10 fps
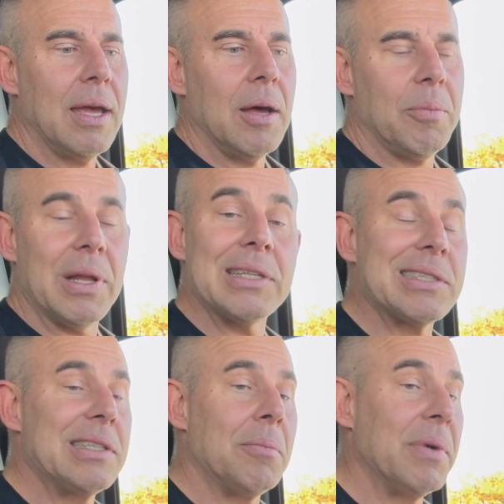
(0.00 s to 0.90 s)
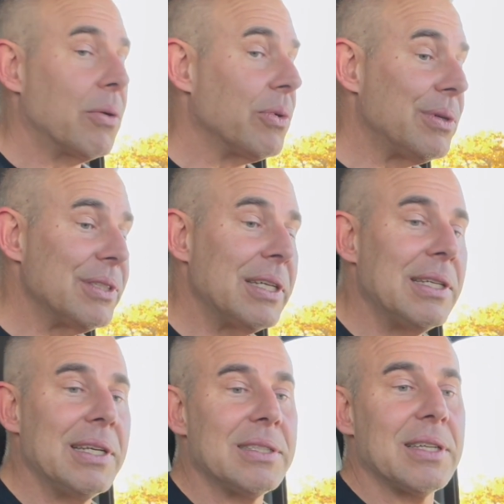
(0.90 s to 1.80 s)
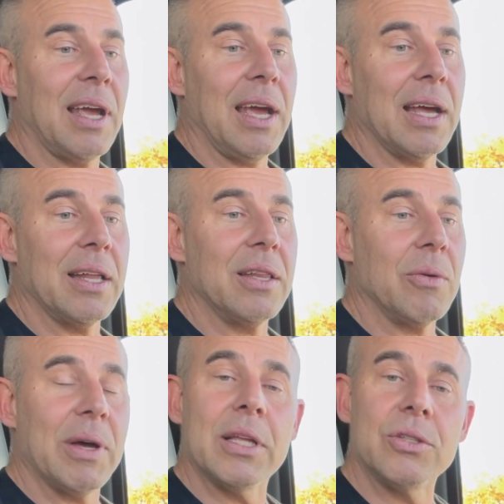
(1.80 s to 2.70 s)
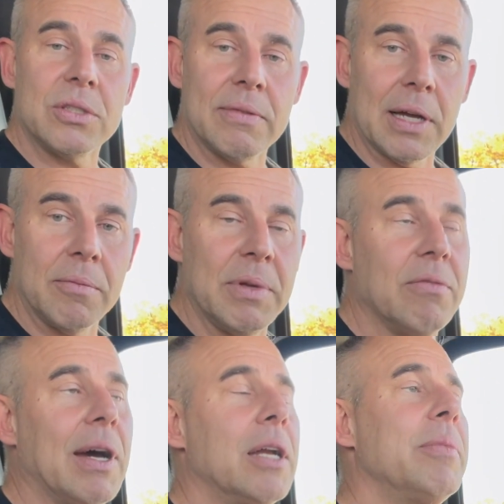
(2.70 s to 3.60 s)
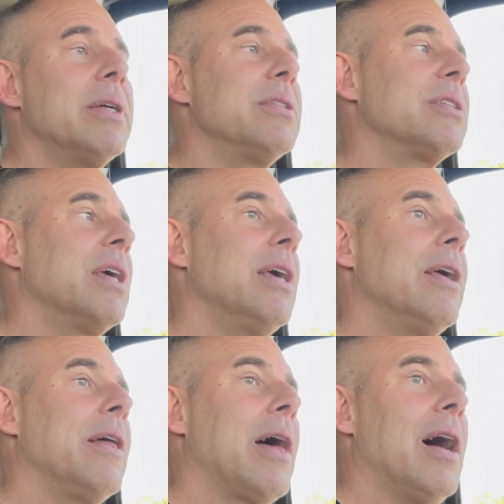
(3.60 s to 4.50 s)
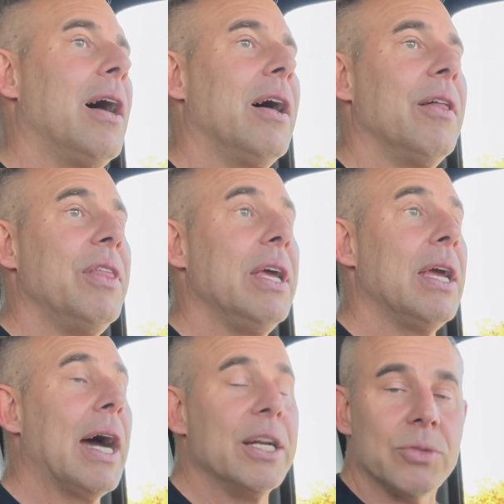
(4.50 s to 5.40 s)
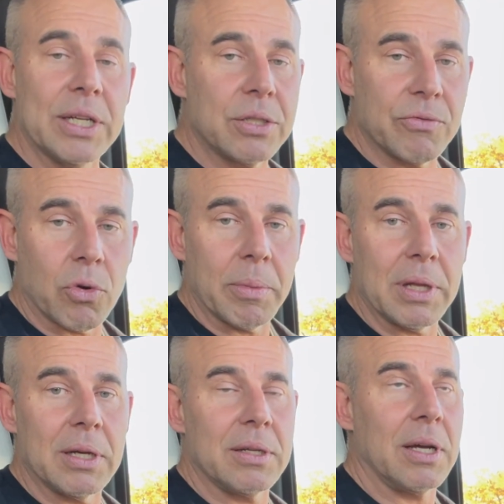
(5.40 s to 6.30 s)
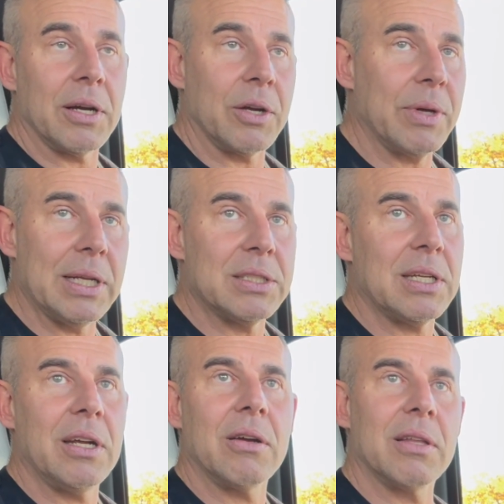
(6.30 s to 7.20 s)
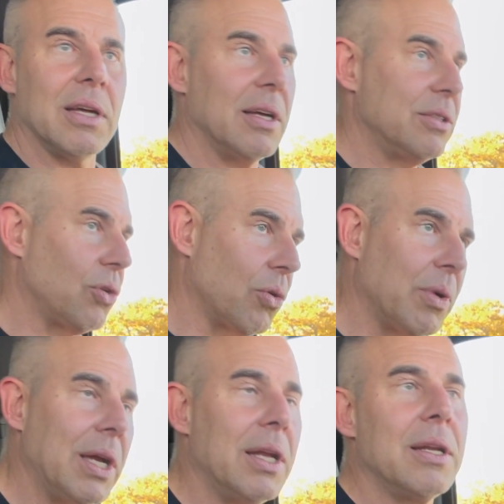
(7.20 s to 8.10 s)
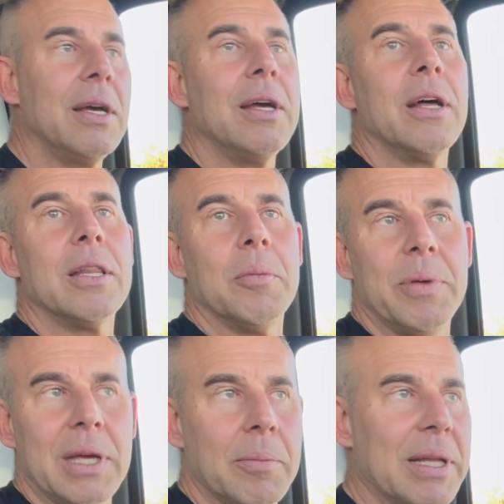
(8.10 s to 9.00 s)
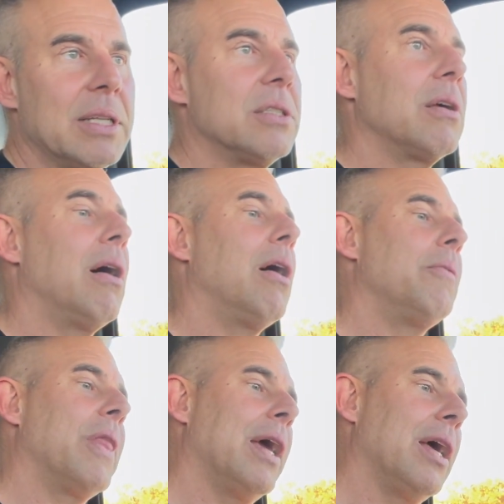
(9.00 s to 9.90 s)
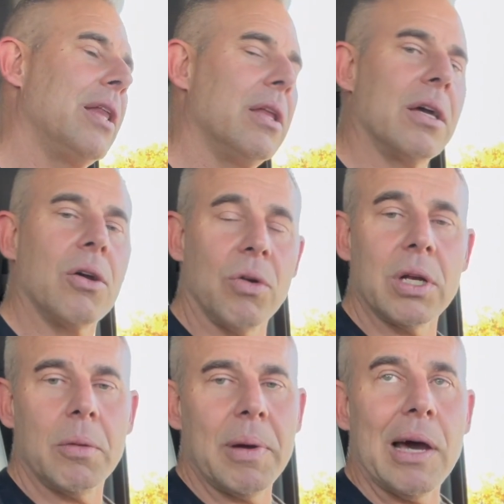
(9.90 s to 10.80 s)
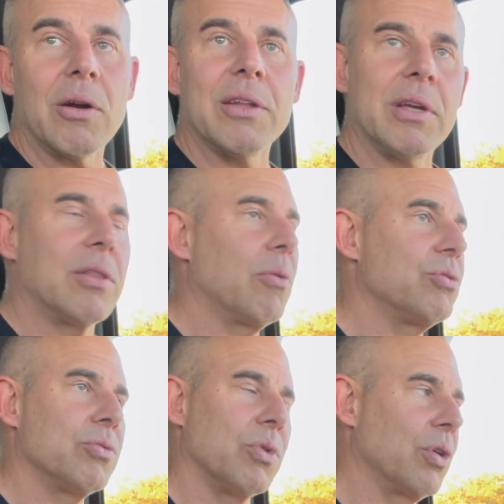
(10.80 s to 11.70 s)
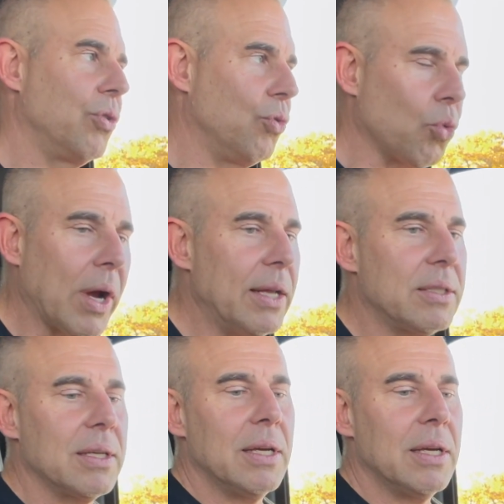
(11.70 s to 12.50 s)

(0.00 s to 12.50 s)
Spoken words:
plus the minerals in this and the way they use the B vitamins, the hydration formula ingredients in here, the taurine, the pink Himalayan salt, and the coconut powder, I think there were great